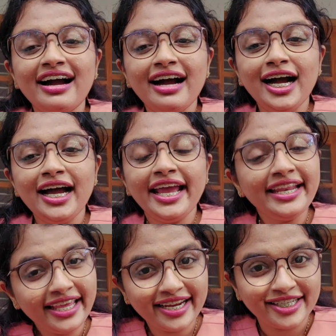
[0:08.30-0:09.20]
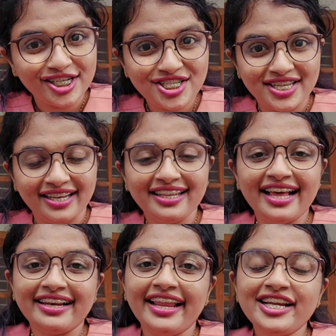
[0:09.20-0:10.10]
Any condition
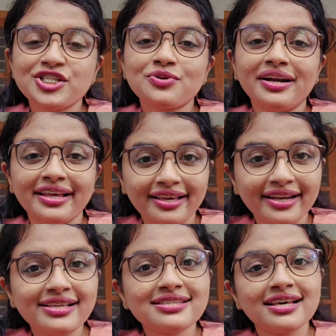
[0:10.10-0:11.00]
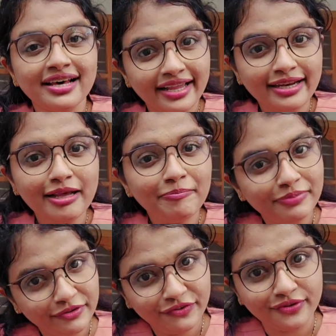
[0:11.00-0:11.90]
that leads to a decreased renal
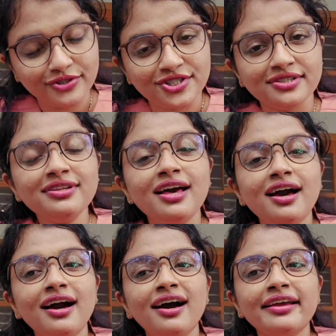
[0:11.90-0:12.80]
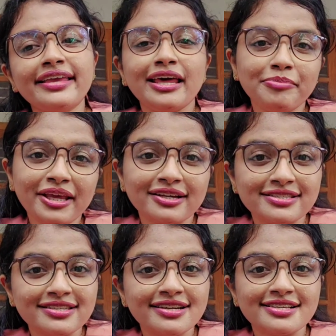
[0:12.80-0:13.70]
perfusion can be
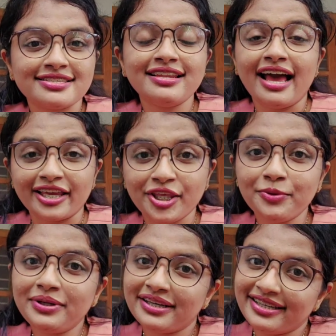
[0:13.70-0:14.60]
considered as an acute